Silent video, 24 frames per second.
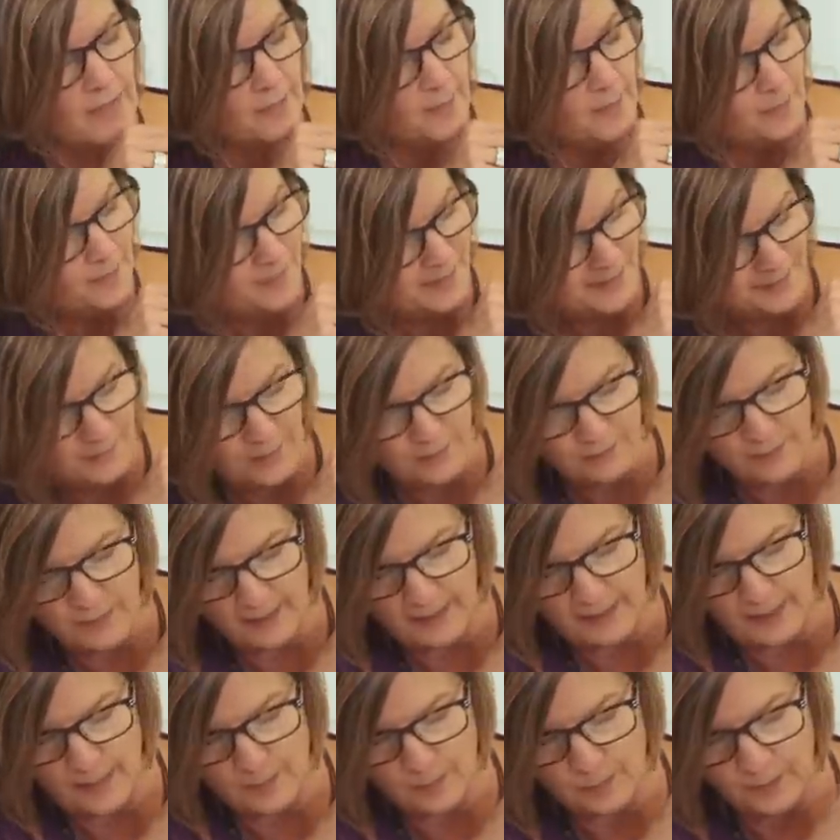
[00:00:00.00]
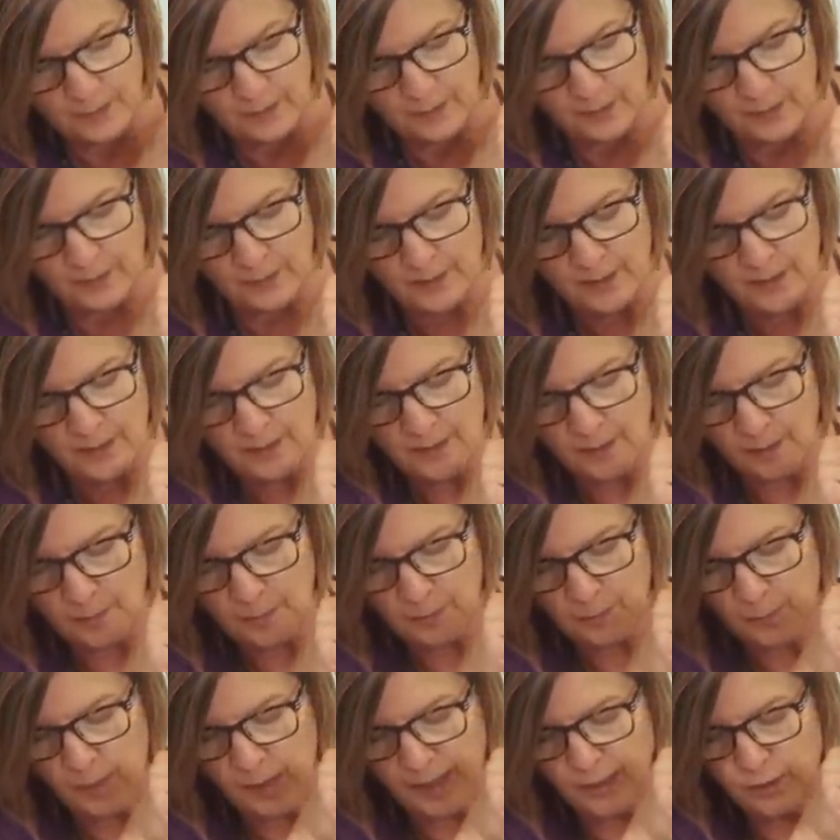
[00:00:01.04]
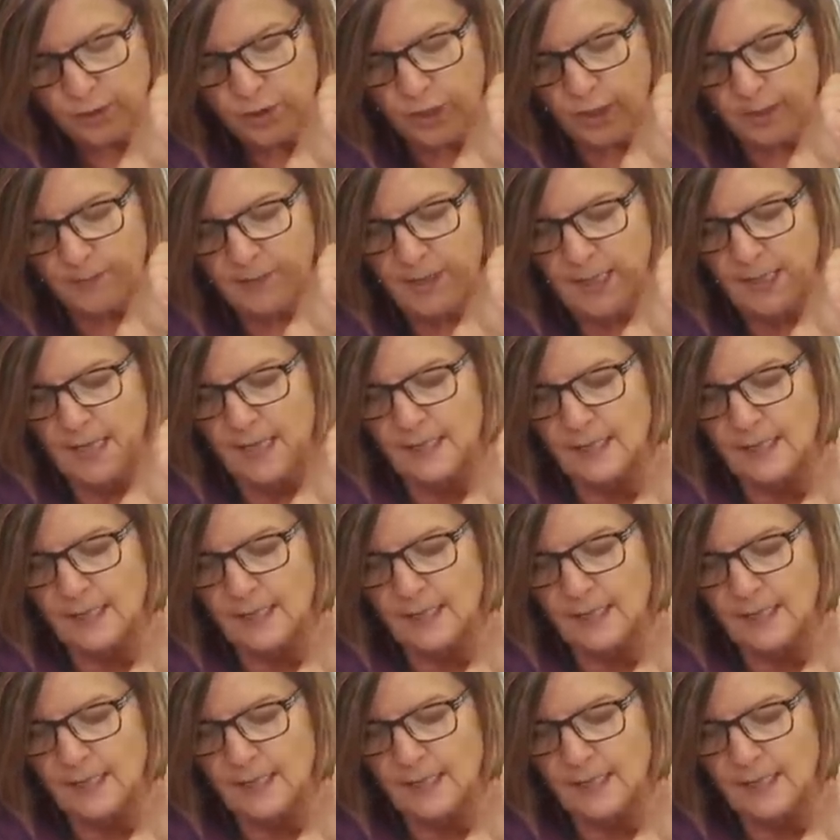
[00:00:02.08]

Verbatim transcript: The bib of the apron are, are quite charming.